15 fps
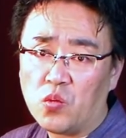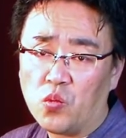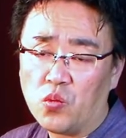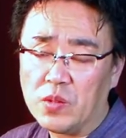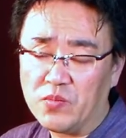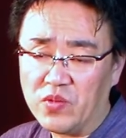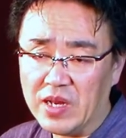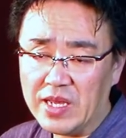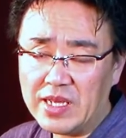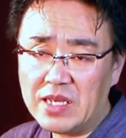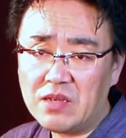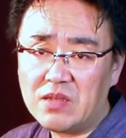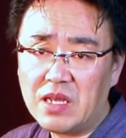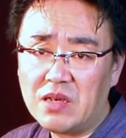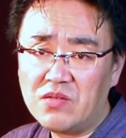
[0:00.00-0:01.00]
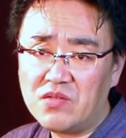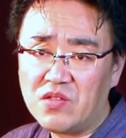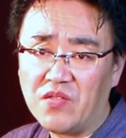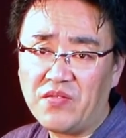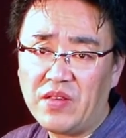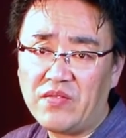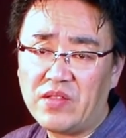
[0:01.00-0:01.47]
we're breaking it down to
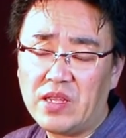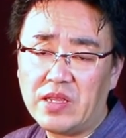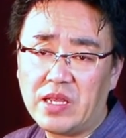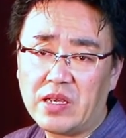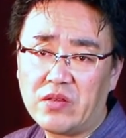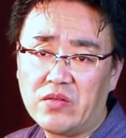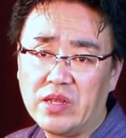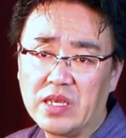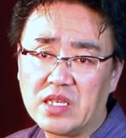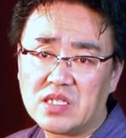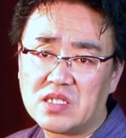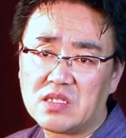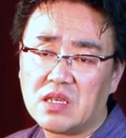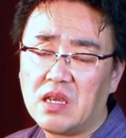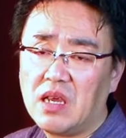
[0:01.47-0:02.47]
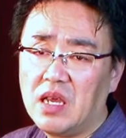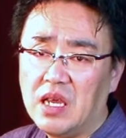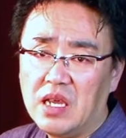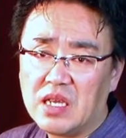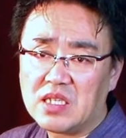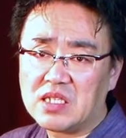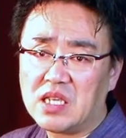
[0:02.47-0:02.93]
50 techniques,
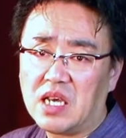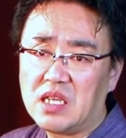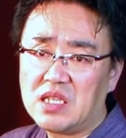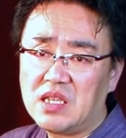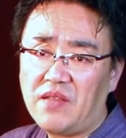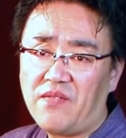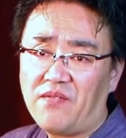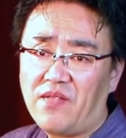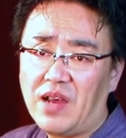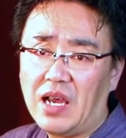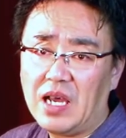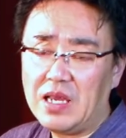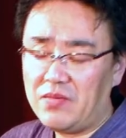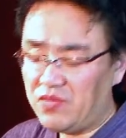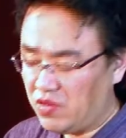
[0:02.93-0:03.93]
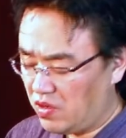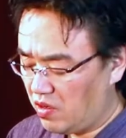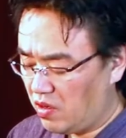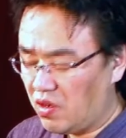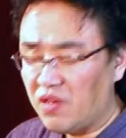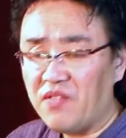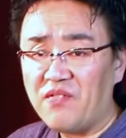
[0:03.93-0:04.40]
35
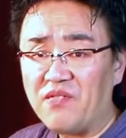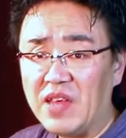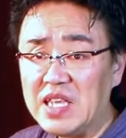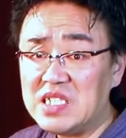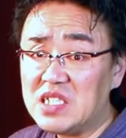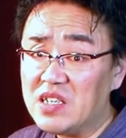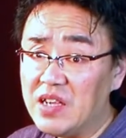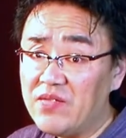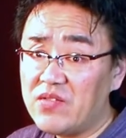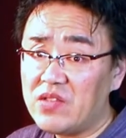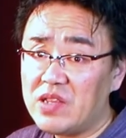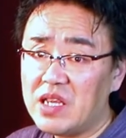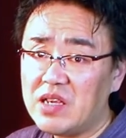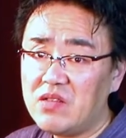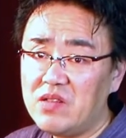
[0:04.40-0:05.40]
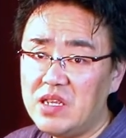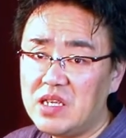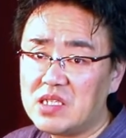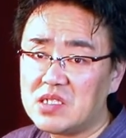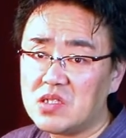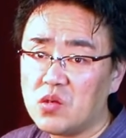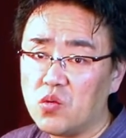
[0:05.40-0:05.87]
facelift
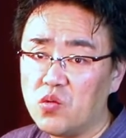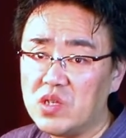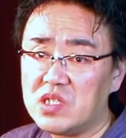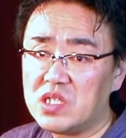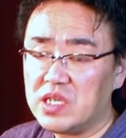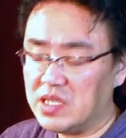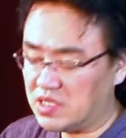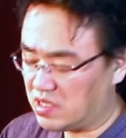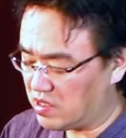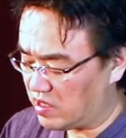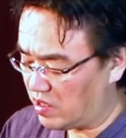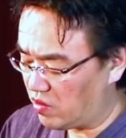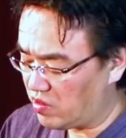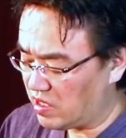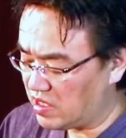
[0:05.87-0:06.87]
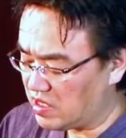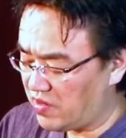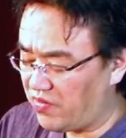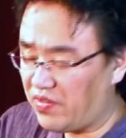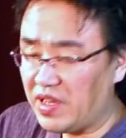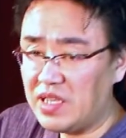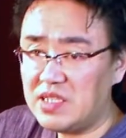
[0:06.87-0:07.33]
techniques, which is tilting the
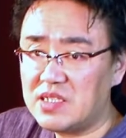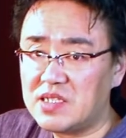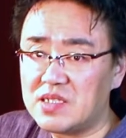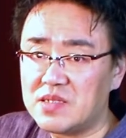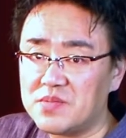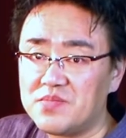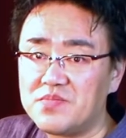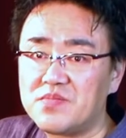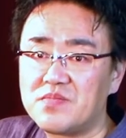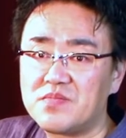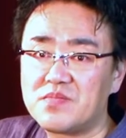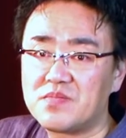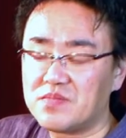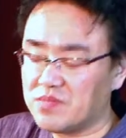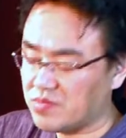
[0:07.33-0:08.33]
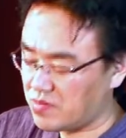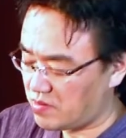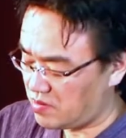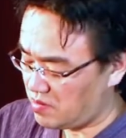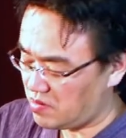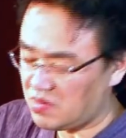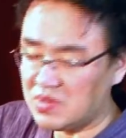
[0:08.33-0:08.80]
face
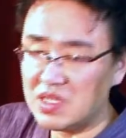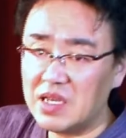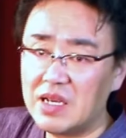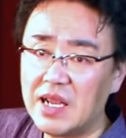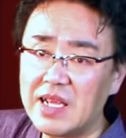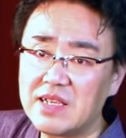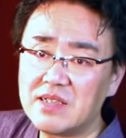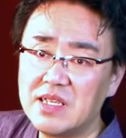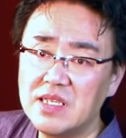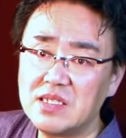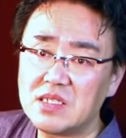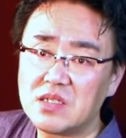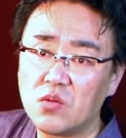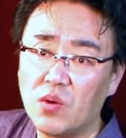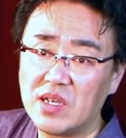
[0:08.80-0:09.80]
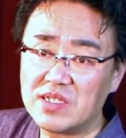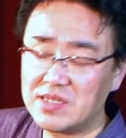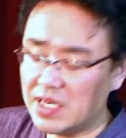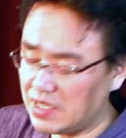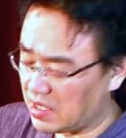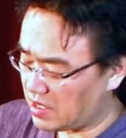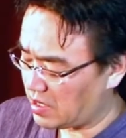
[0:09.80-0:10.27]
like this, one
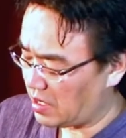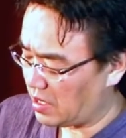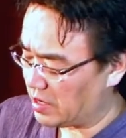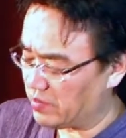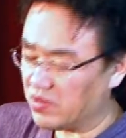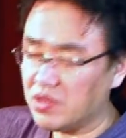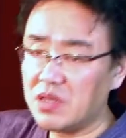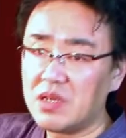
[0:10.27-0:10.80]
side at a time,